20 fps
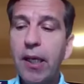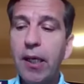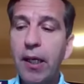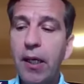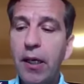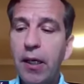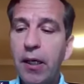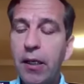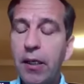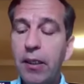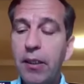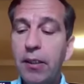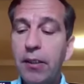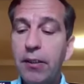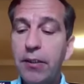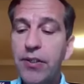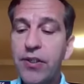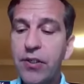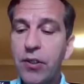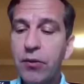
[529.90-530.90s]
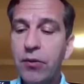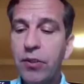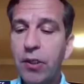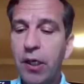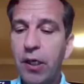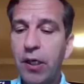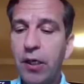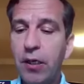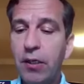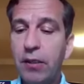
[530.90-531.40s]
Uh, so
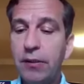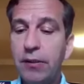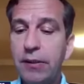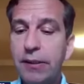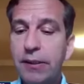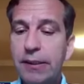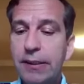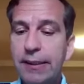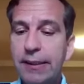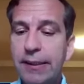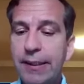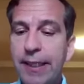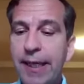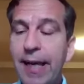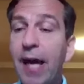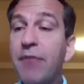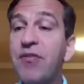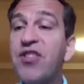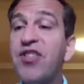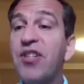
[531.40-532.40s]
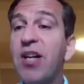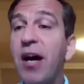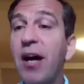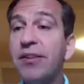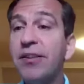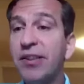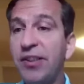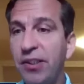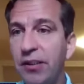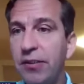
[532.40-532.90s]
uh, they have
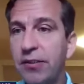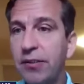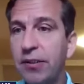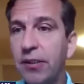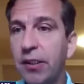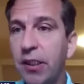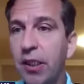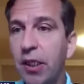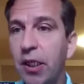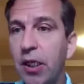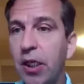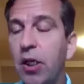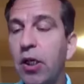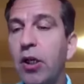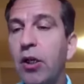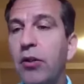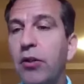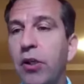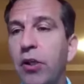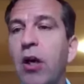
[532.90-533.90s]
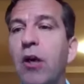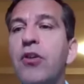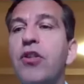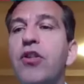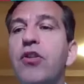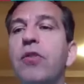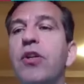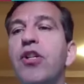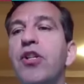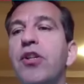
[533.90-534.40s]
started the
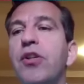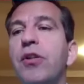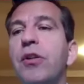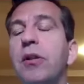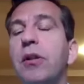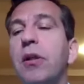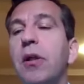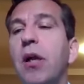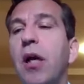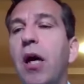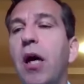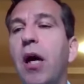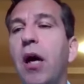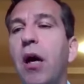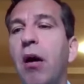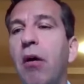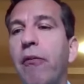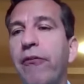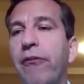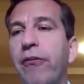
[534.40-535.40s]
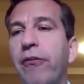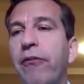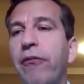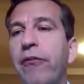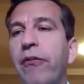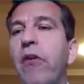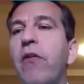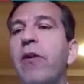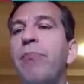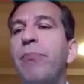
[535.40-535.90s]
construction of a
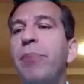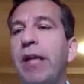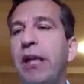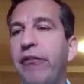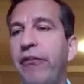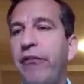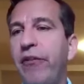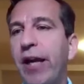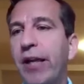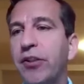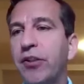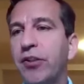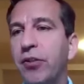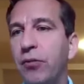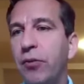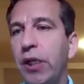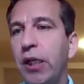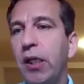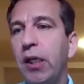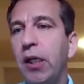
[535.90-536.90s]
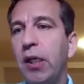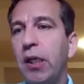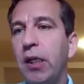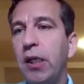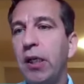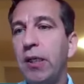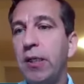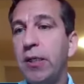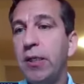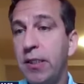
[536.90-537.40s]
very big factory
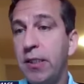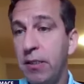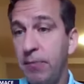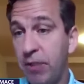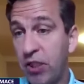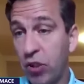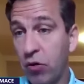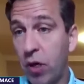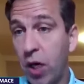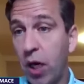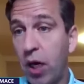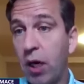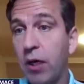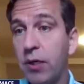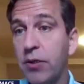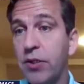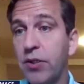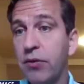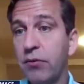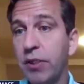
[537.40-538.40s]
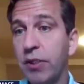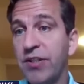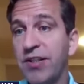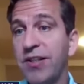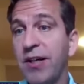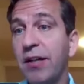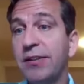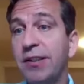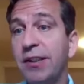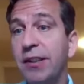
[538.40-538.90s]
in Timisoara. So they
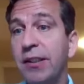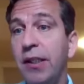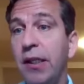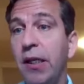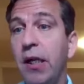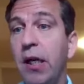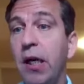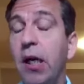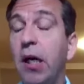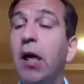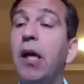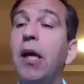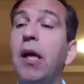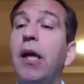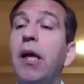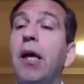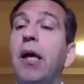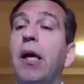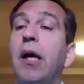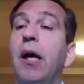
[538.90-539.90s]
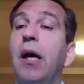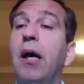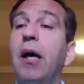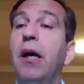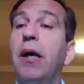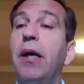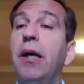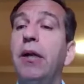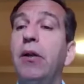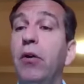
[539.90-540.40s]
started in, uh,
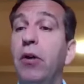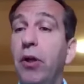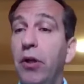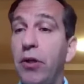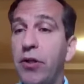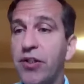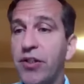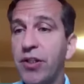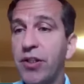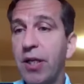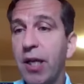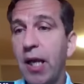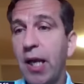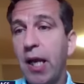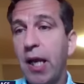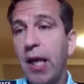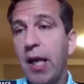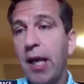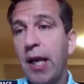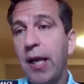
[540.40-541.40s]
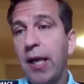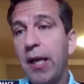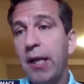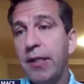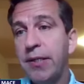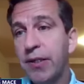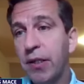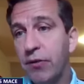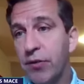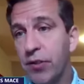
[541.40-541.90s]
uh in August
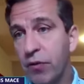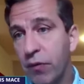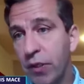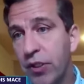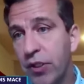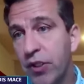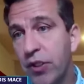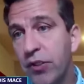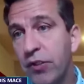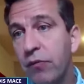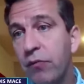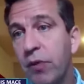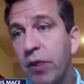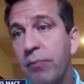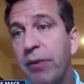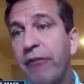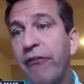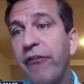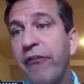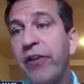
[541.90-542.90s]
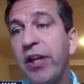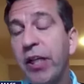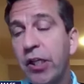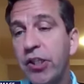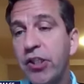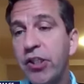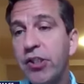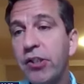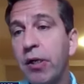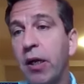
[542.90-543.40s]
and this construction will be
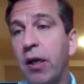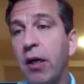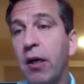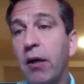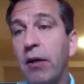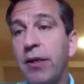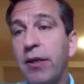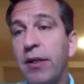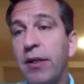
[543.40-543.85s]
finished uh,